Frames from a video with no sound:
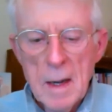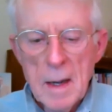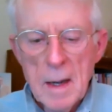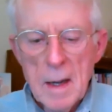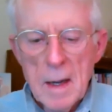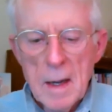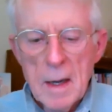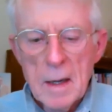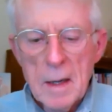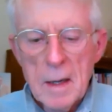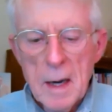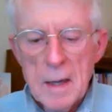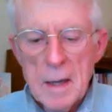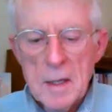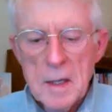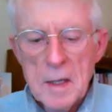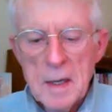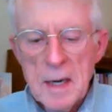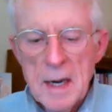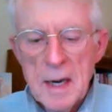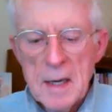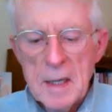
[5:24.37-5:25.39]
In
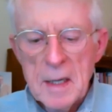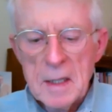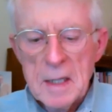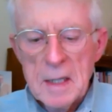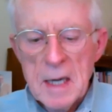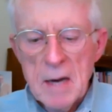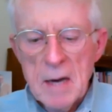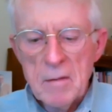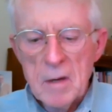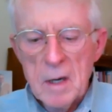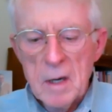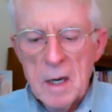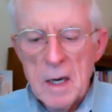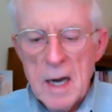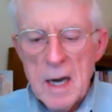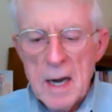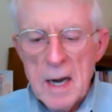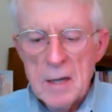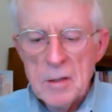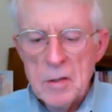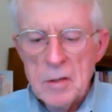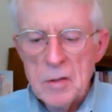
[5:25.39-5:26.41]
1987, a
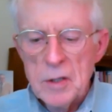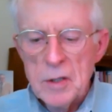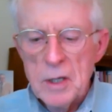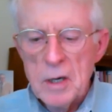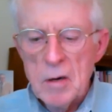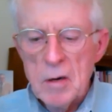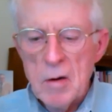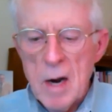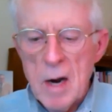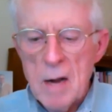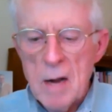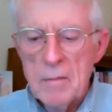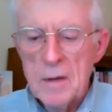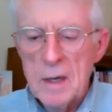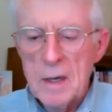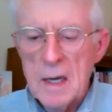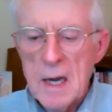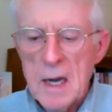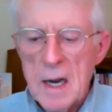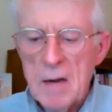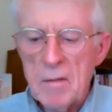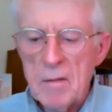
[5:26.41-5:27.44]
National Geographic
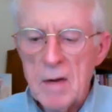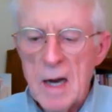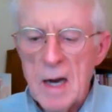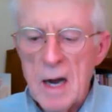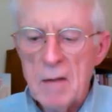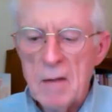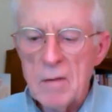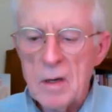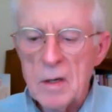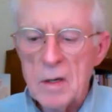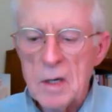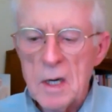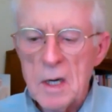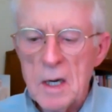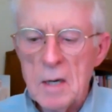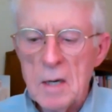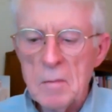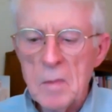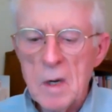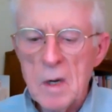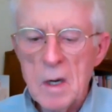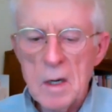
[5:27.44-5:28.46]
cave diving
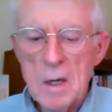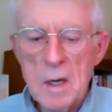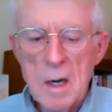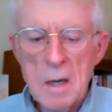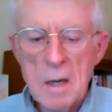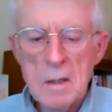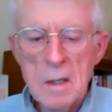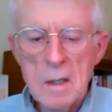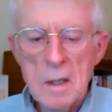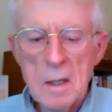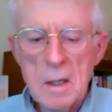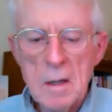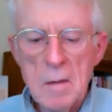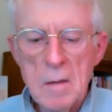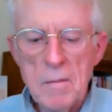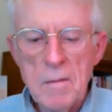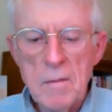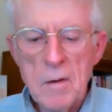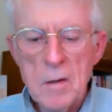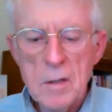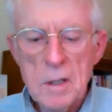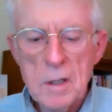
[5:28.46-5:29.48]
team conducted the
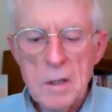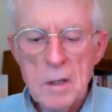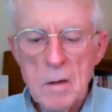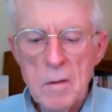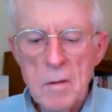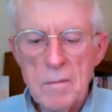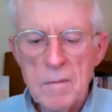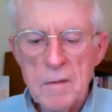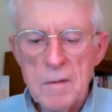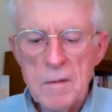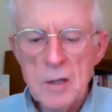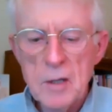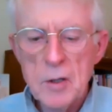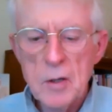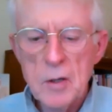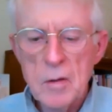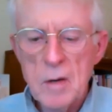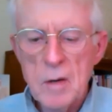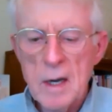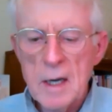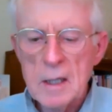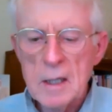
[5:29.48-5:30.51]
first
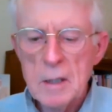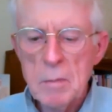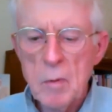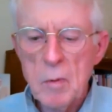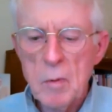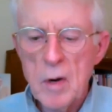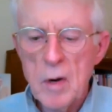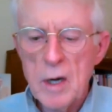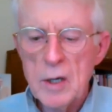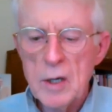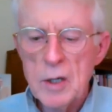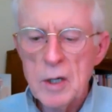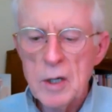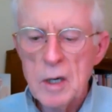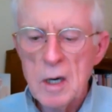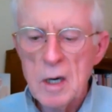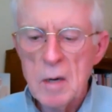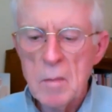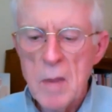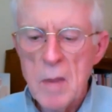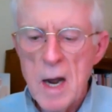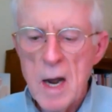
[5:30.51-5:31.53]
official exploration
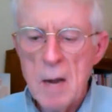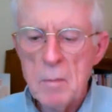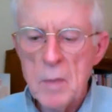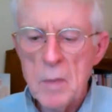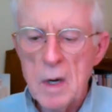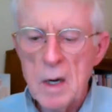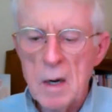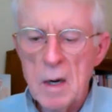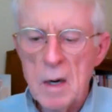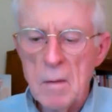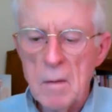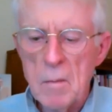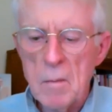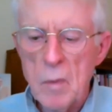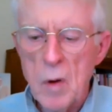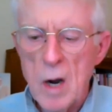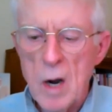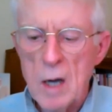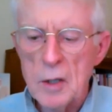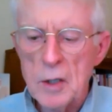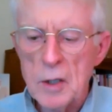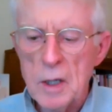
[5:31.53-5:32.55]
and mapping
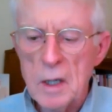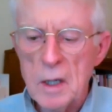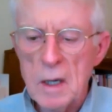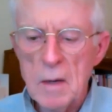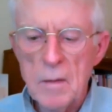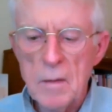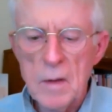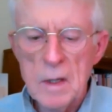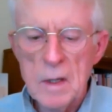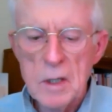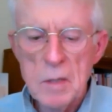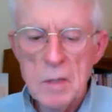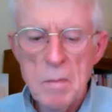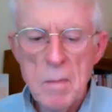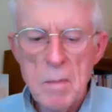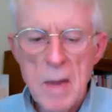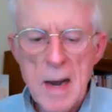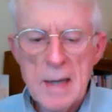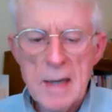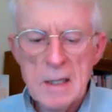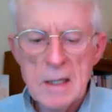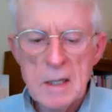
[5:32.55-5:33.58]
project in this
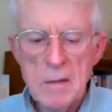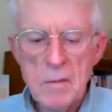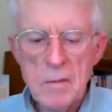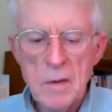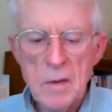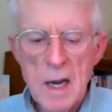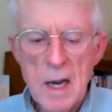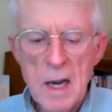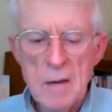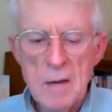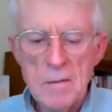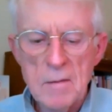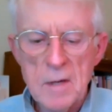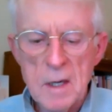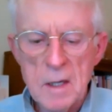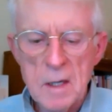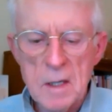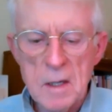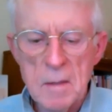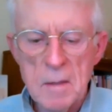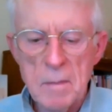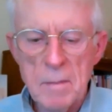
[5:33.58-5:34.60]
massive cave
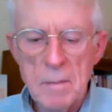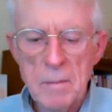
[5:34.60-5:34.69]
system.